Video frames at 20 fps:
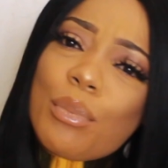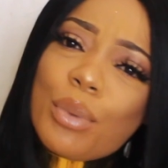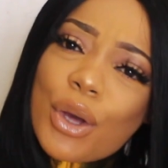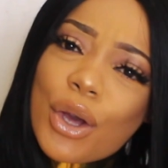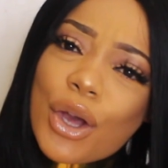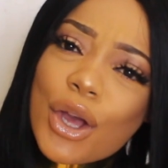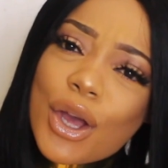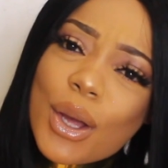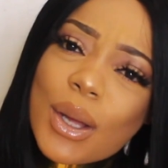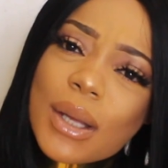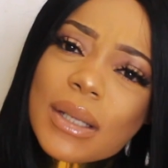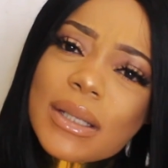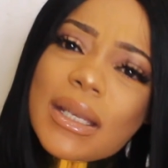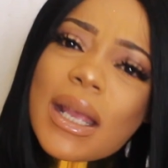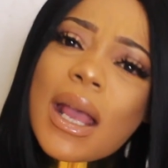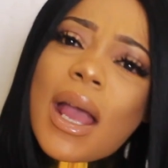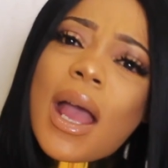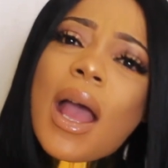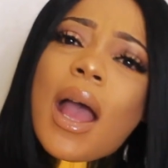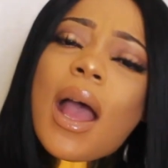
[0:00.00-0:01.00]
I'm
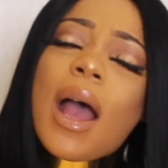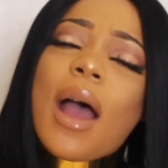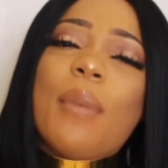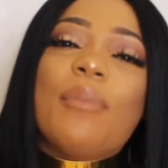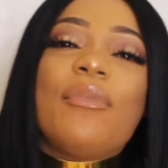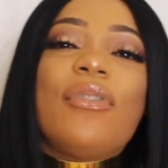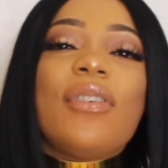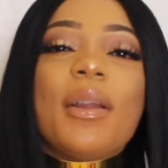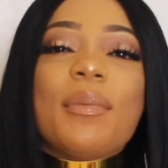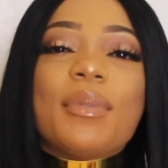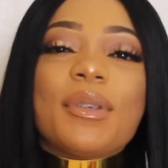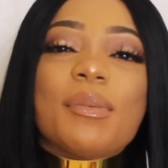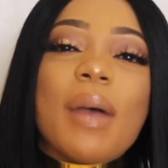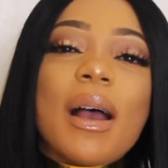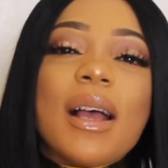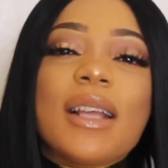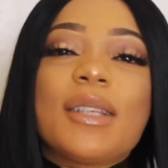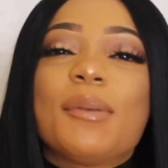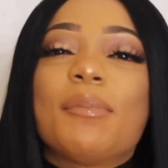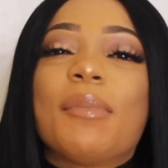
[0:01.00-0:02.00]
good. And Philip's
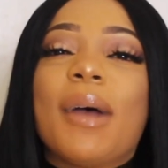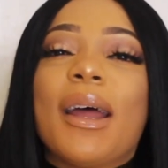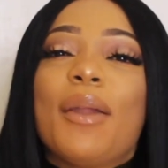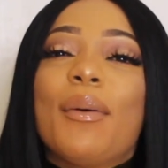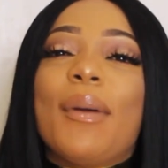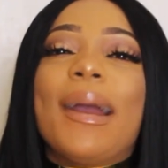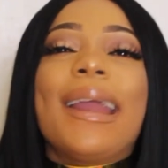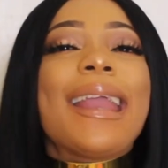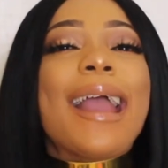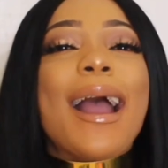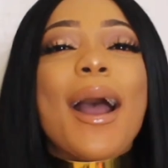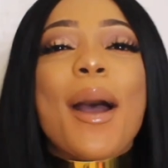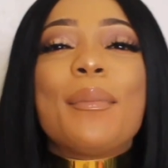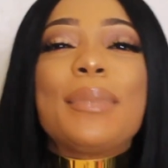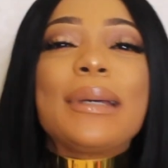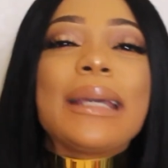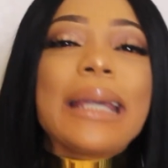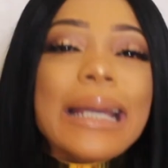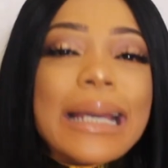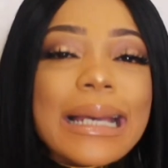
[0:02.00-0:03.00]
my husband, by the way. Yeah,
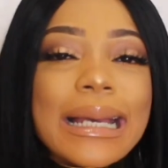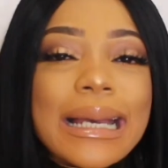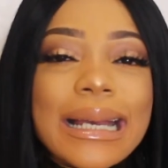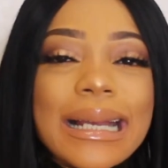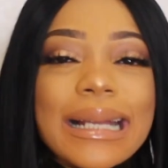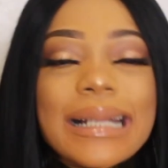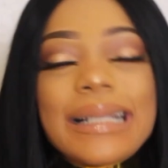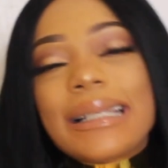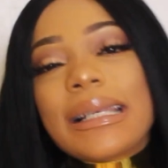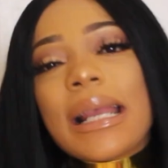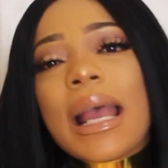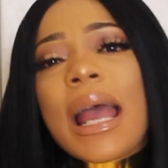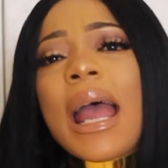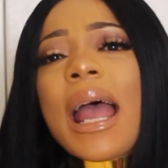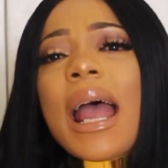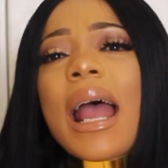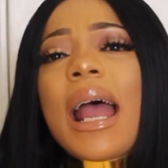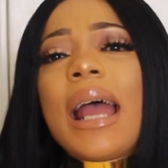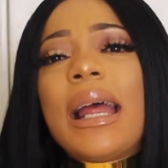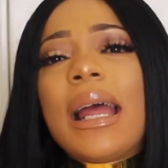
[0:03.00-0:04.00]
I'm good.
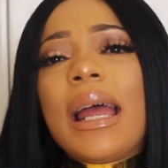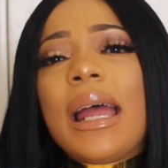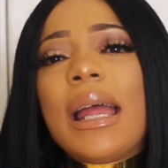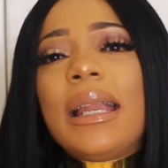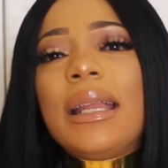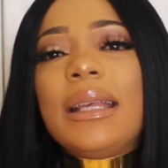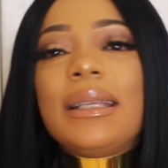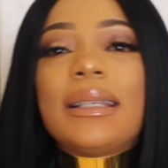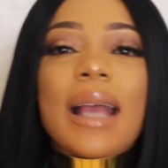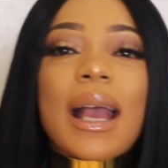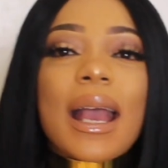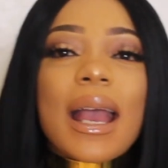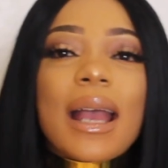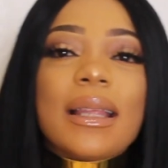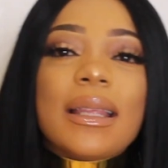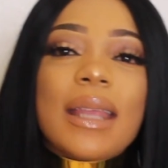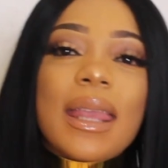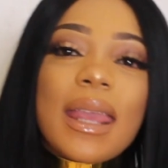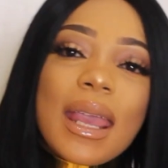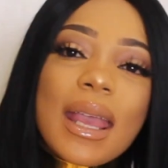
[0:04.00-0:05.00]
And he's like,
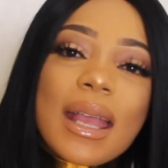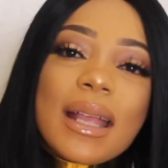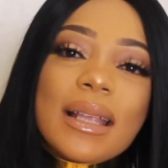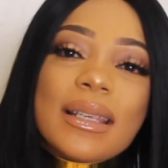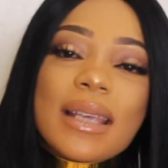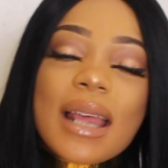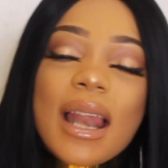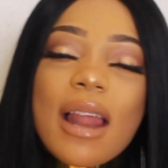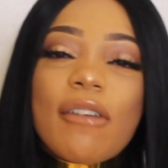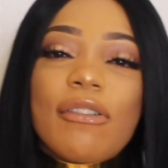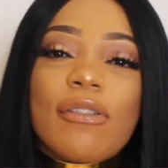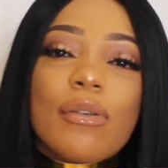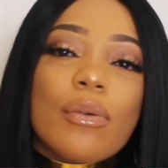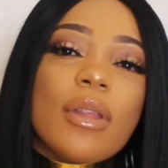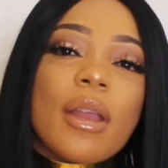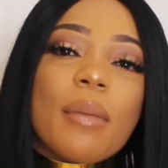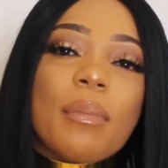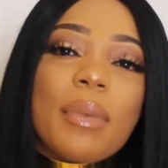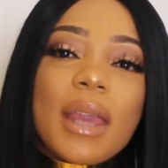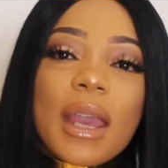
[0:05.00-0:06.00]
I have kids. Can I
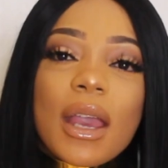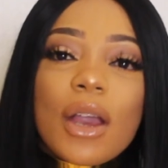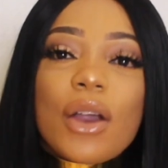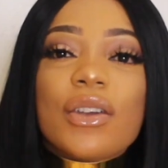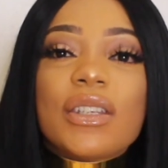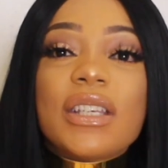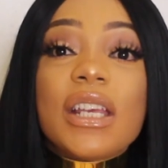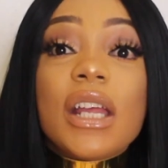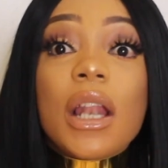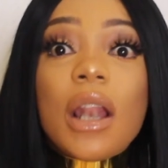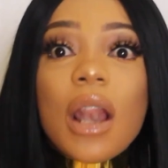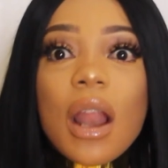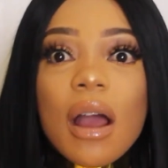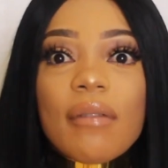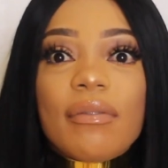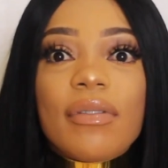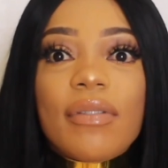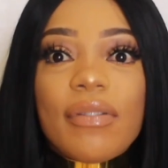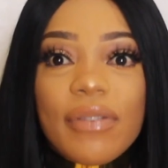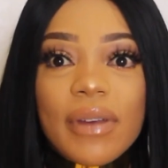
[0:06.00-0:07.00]
feel them kick? Because he
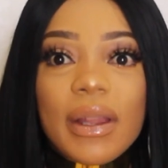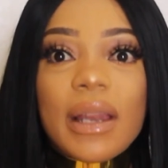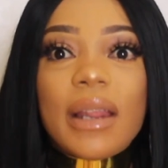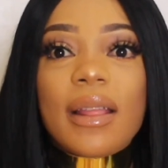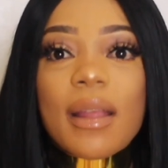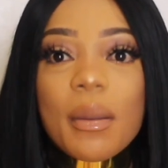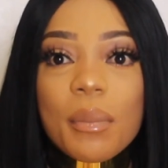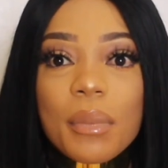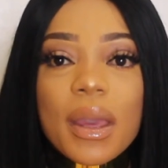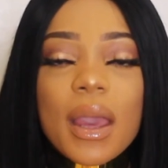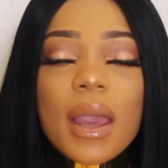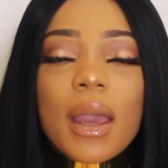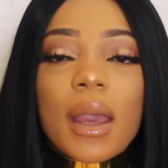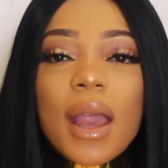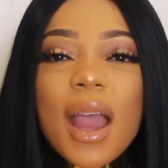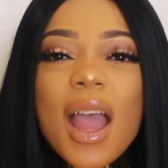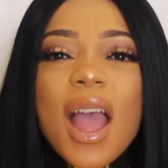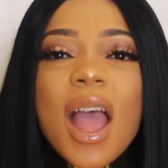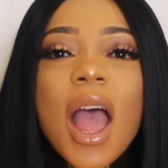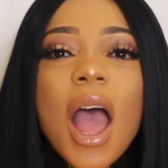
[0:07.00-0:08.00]
loved feeling them
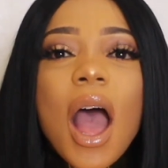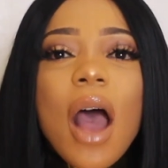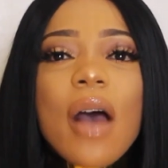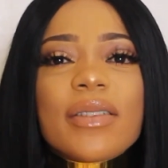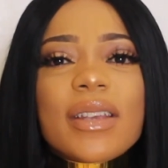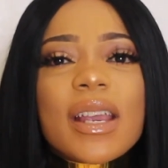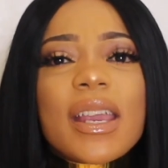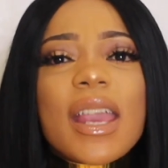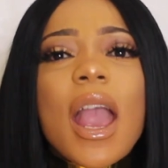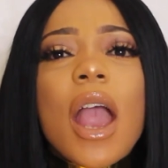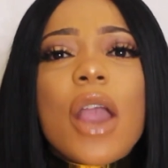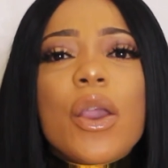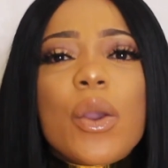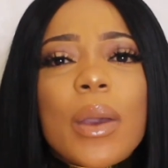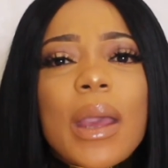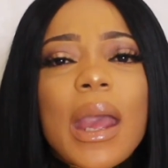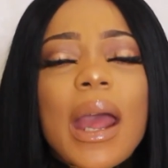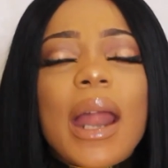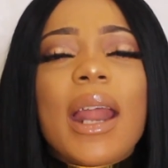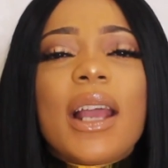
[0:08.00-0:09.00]
kick. I was like, yeah,
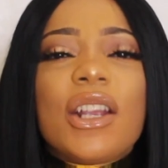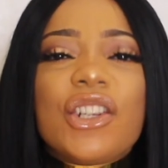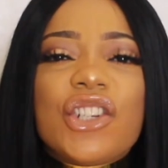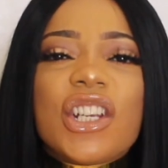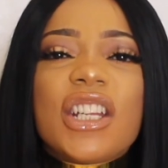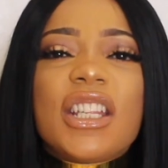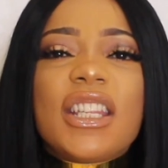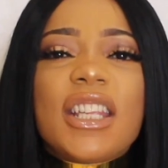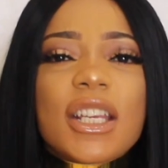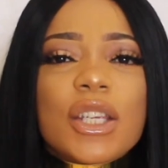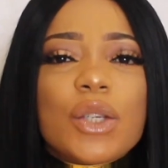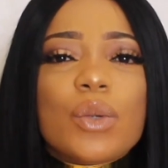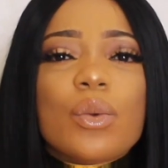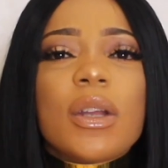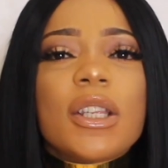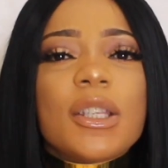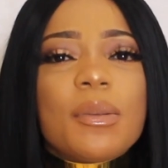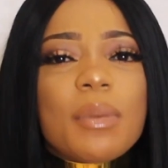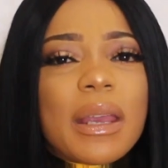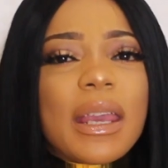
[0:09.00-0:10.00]
you can actually. This
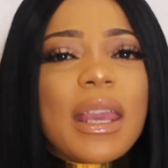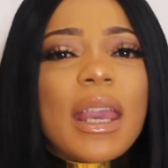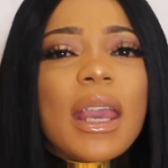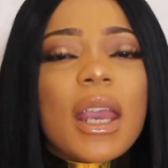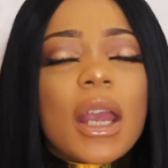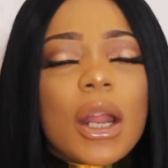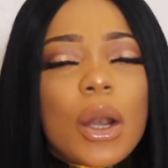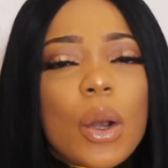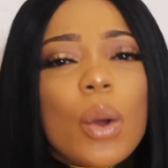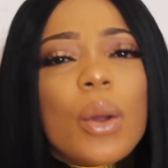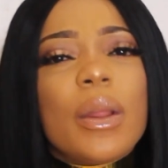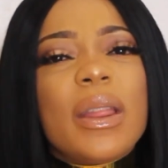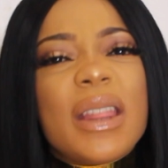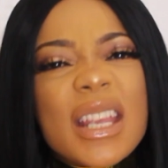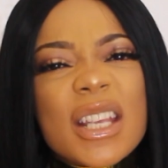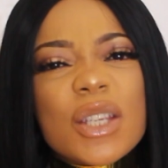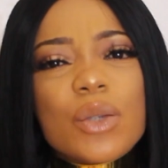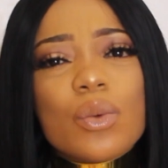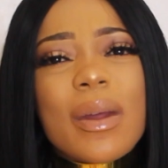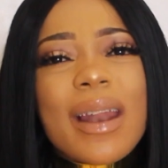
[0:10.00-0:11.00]
one's been kicking a lot.
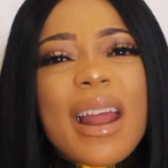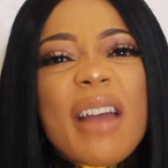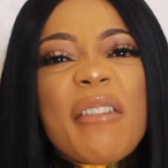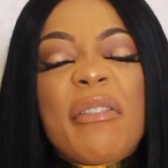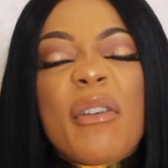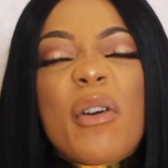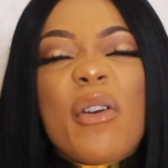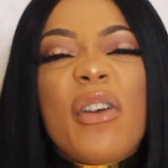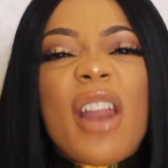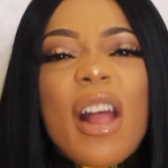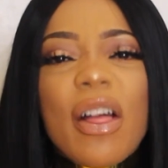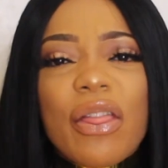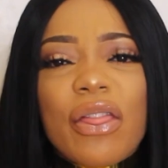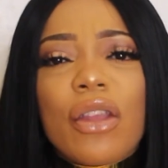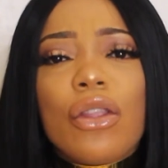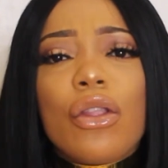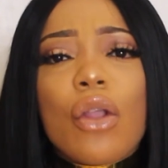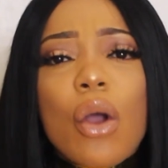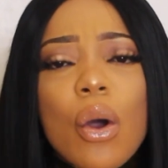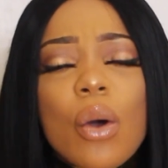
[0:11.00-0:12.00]
This one, I felt
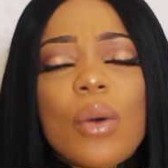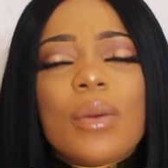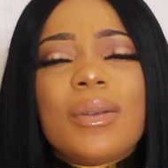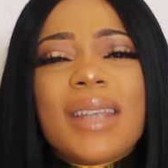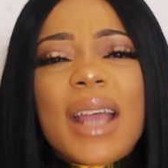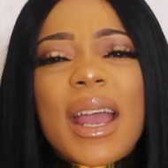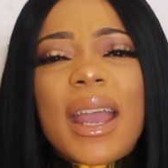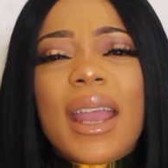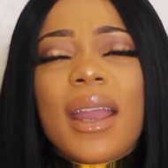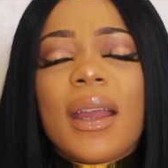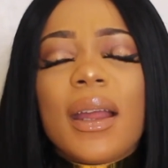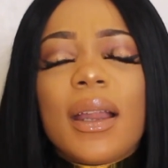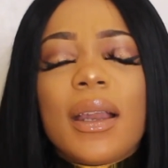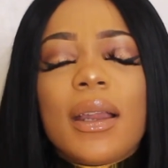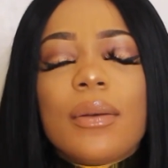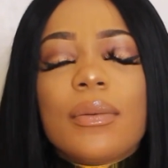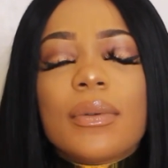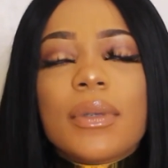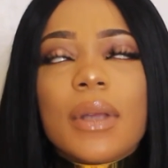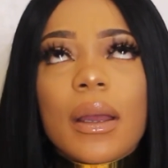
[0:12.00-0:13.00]
nothing the whole day.
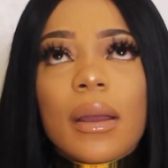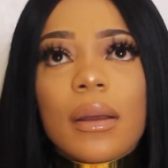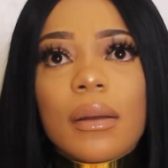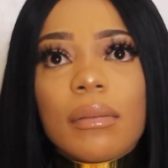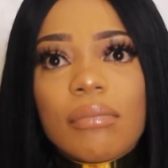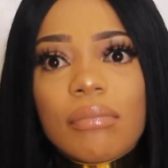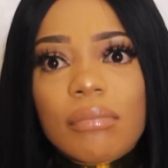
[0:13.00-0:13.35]
And he was like,